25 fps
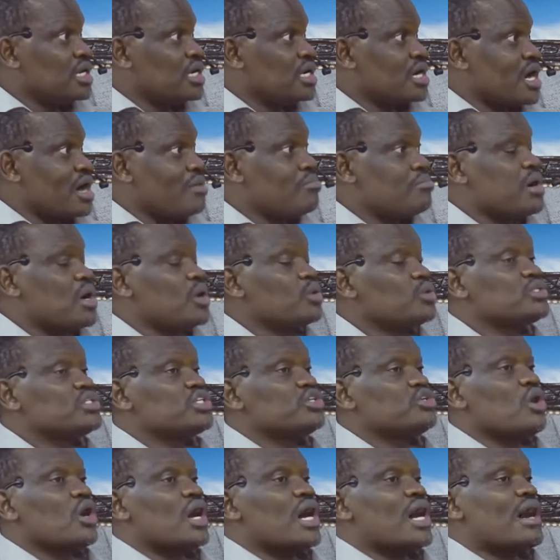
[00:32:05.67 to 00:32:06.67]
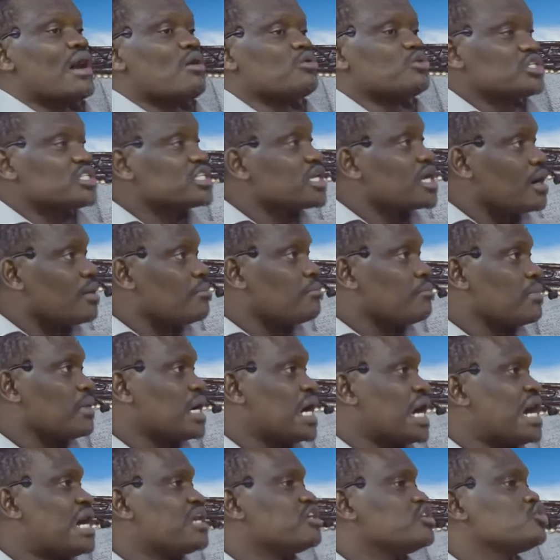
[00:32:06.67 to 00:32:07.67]
about your outcome
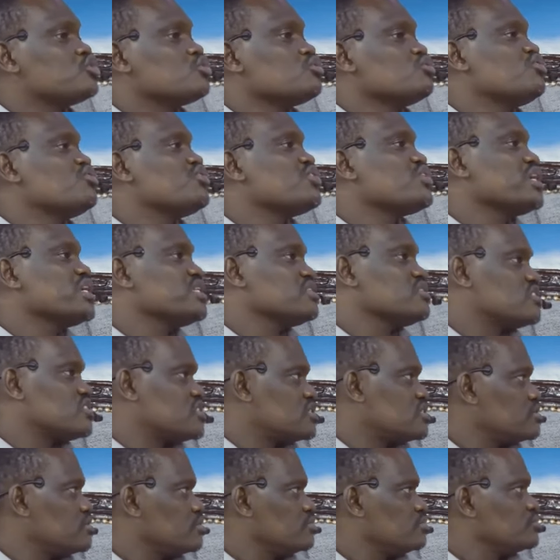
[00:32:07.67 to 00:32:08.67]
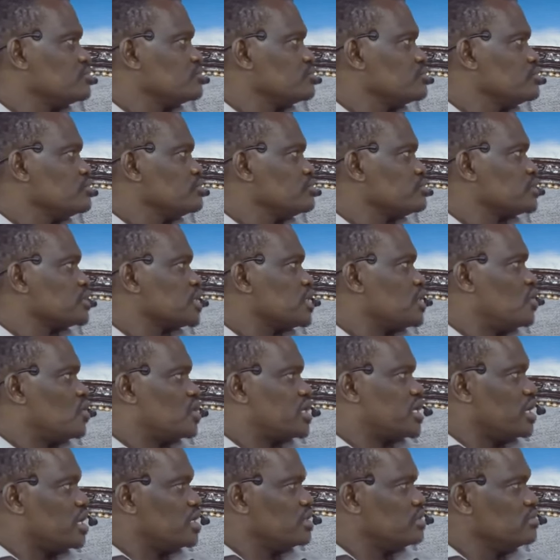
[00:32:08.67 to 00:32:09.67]
are true friends.
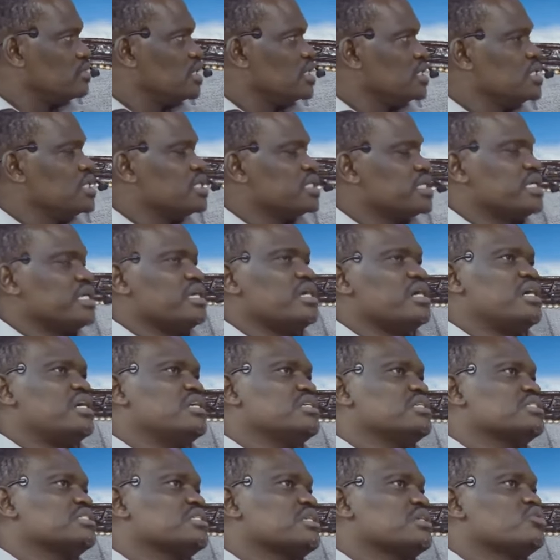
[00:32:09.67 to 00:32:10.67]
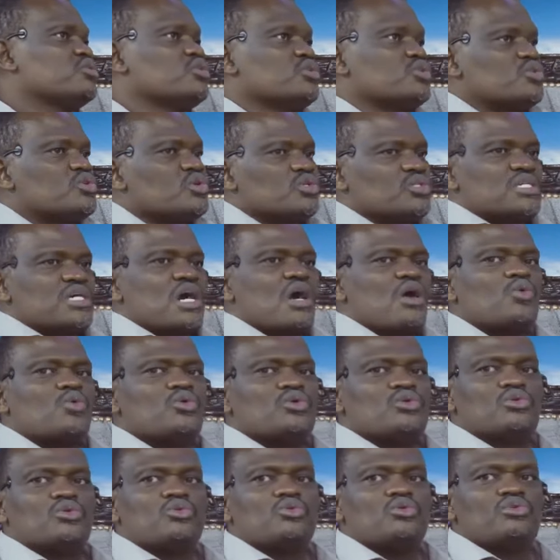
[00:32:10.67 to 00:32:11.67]
Those are
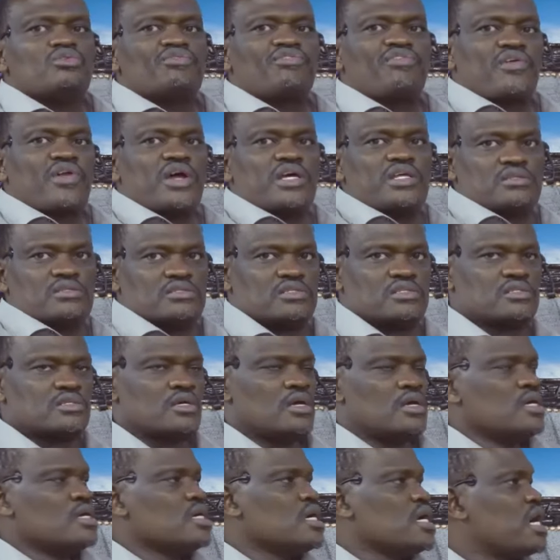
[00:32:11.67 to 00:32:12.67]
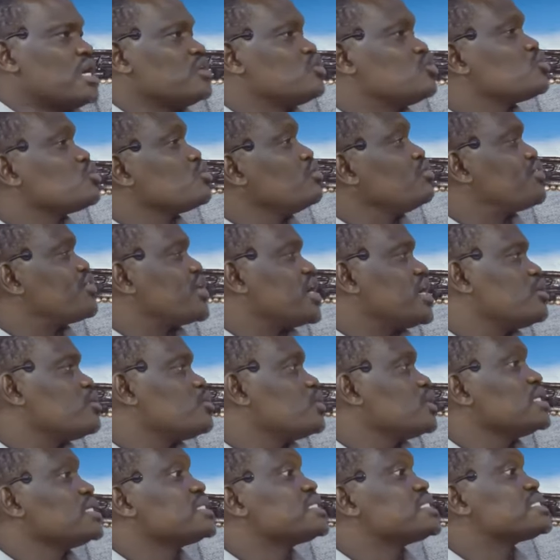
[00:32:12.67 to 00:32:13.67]
good friends. A true friend
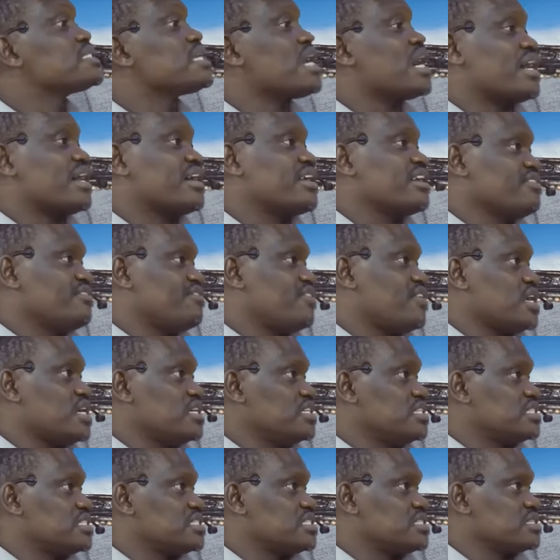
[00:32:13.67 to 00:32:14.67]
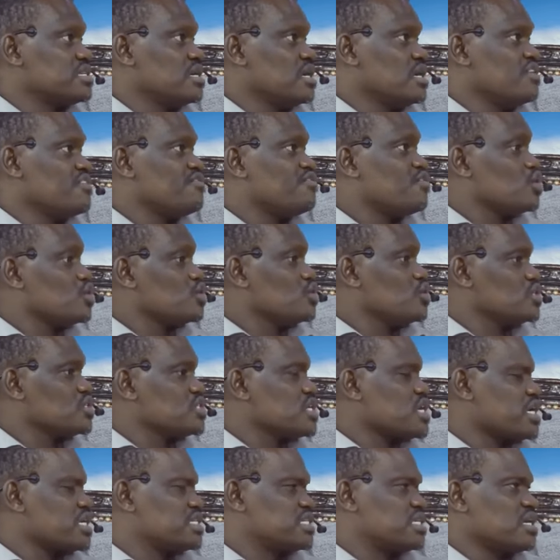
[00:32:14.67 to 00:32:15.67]
will sacrifice for your
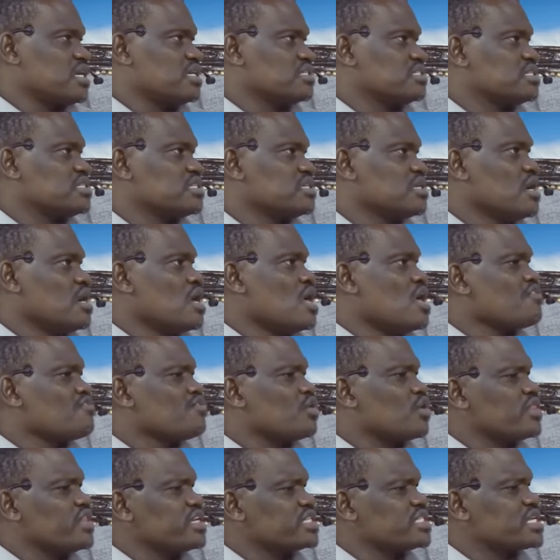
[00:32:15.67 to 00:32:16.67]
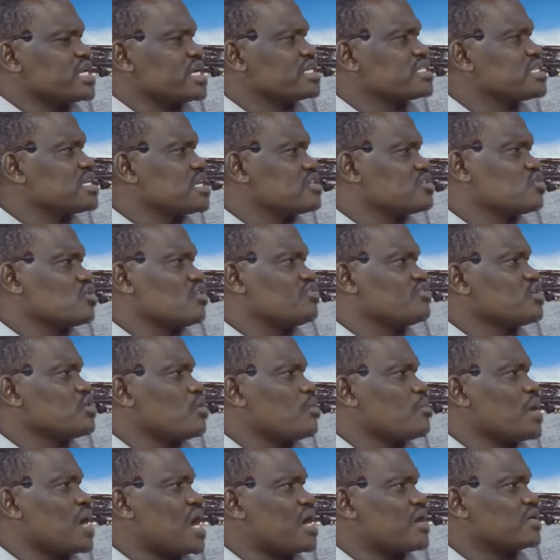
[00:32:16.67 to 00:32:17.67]
success, for the success of your
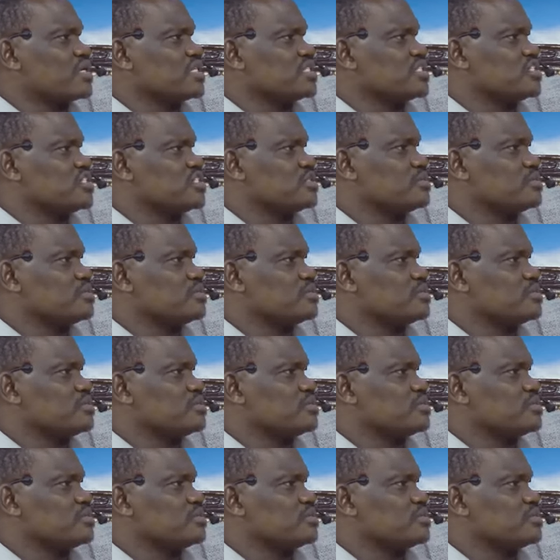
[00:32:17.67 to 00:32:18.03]
marriage.